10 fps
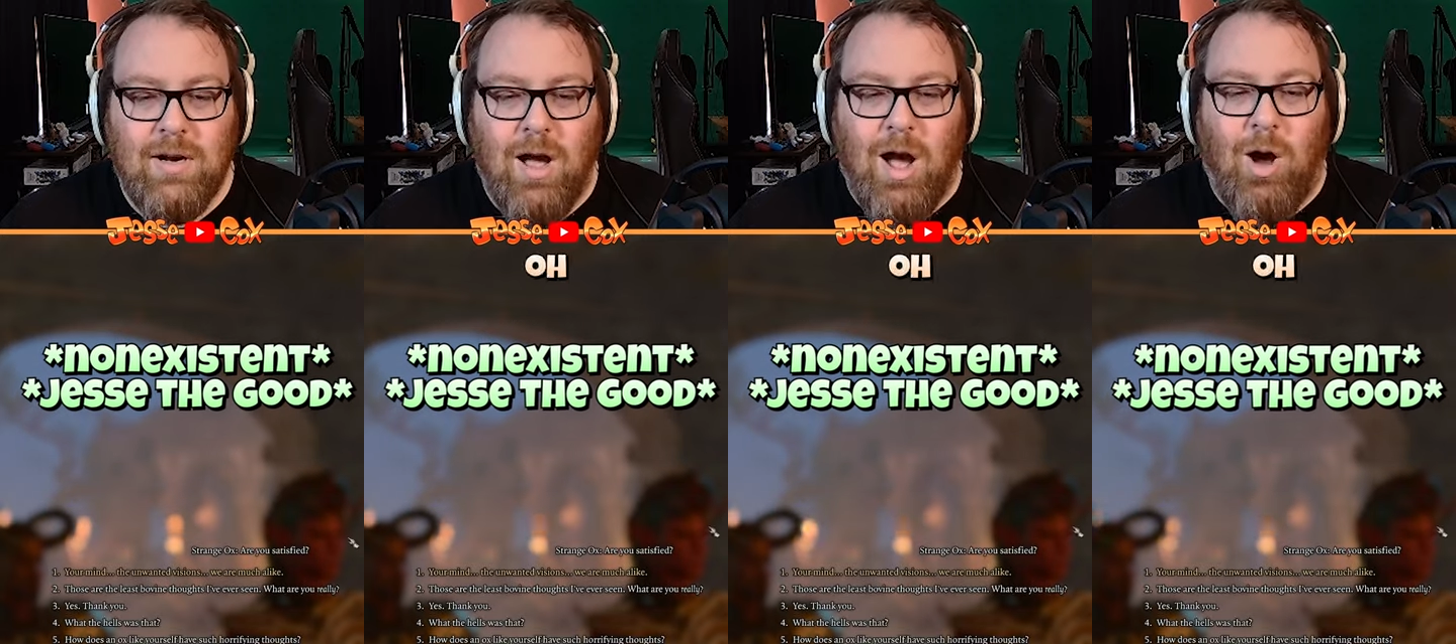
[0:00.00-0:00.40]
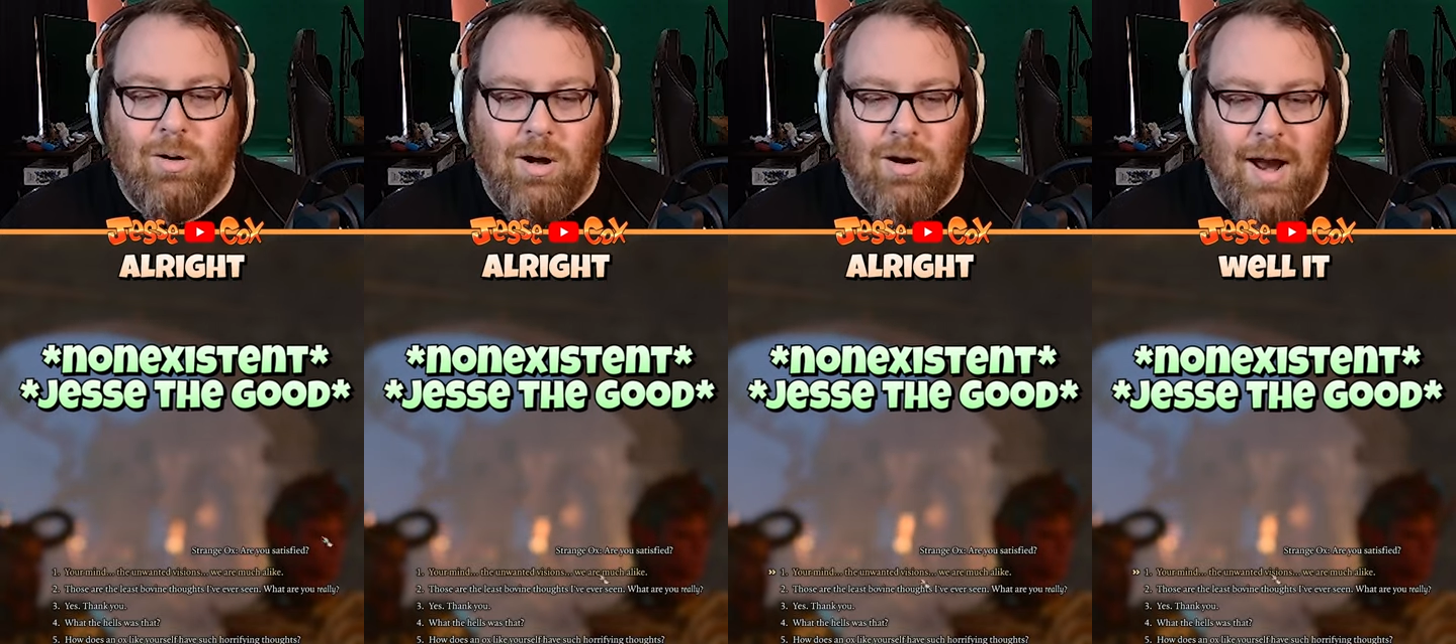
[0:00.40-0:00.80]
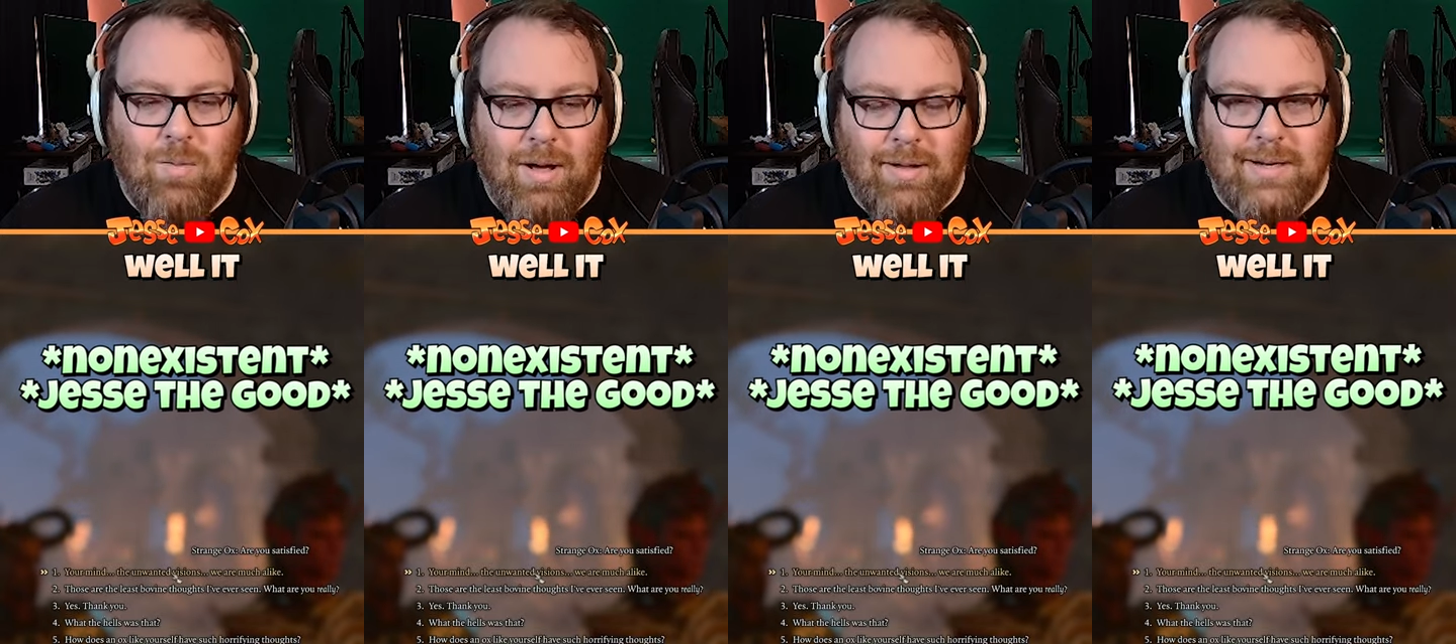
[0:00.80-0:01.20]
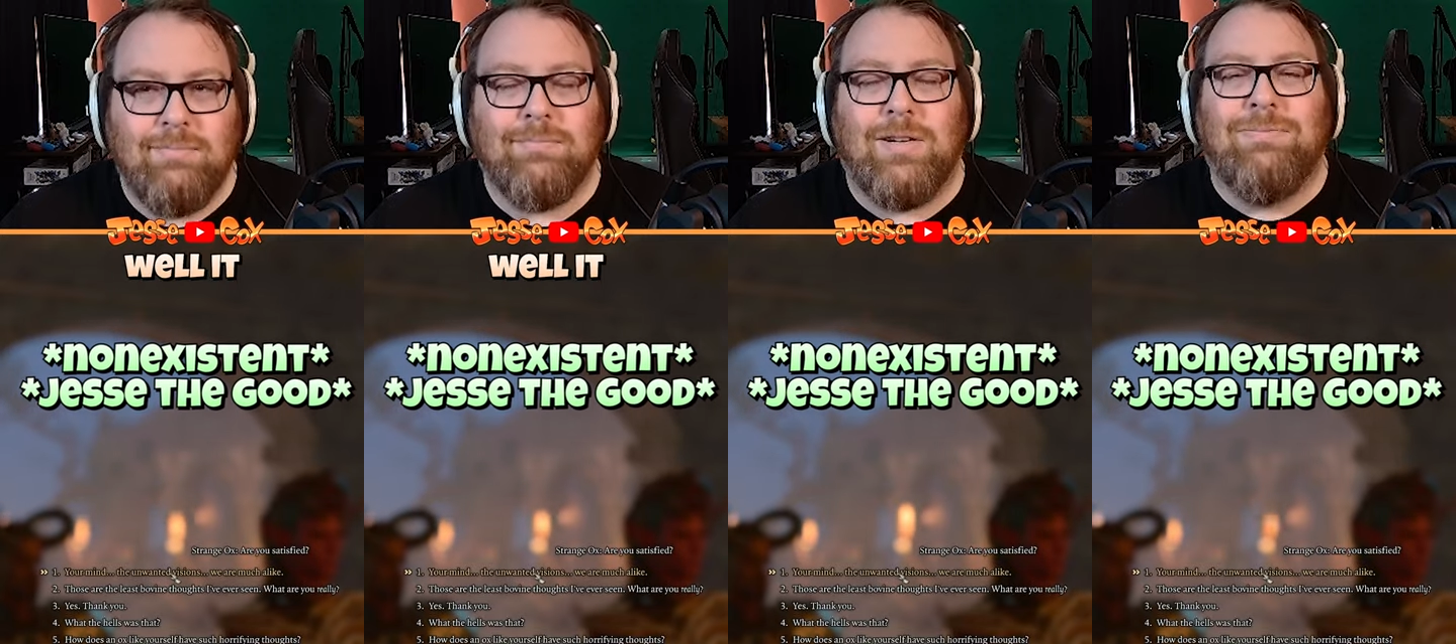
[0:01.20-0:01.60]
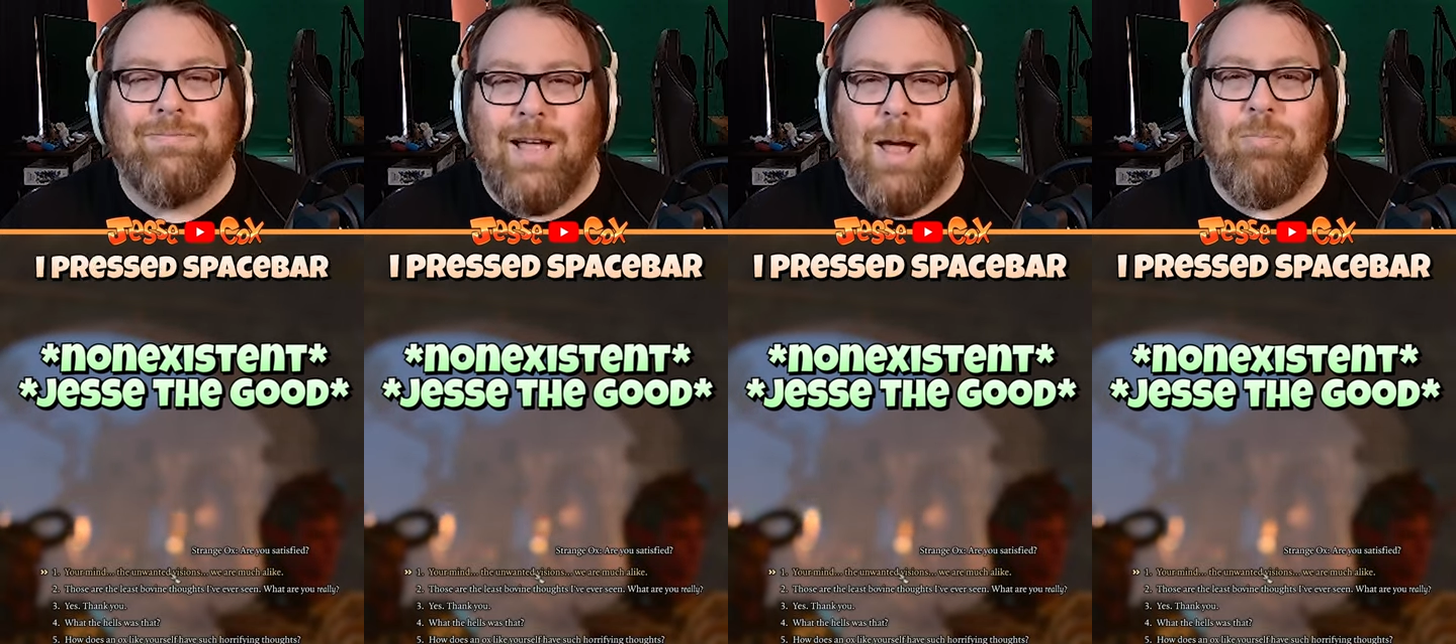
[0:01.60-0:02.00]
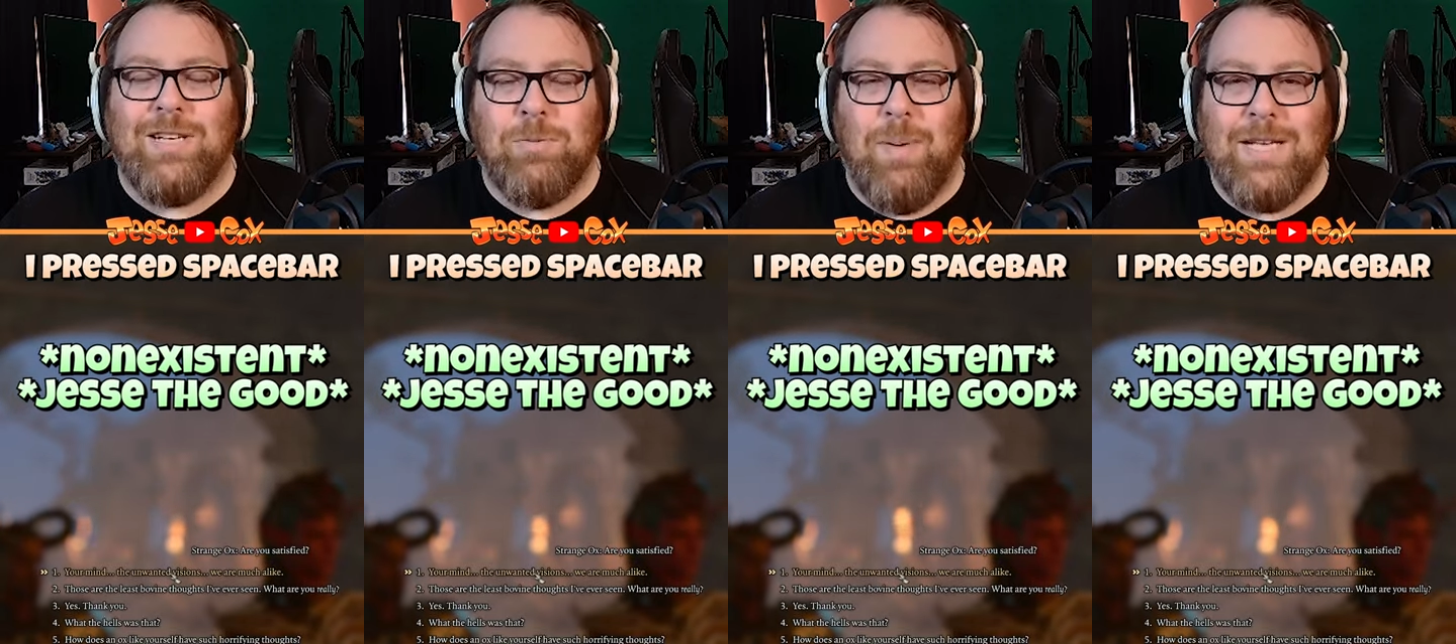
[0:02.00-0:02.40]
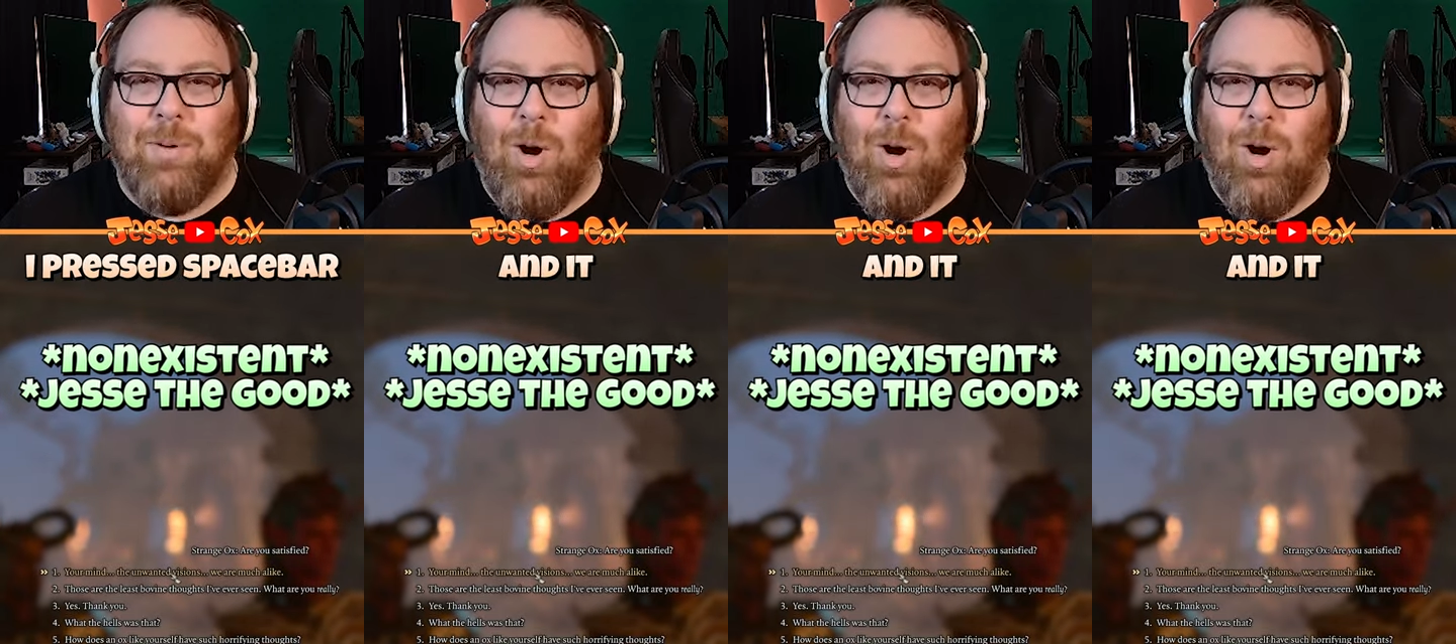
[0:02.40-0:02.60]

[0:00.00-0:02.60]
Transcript: Oh, all right. Well, it. I pressed spacebar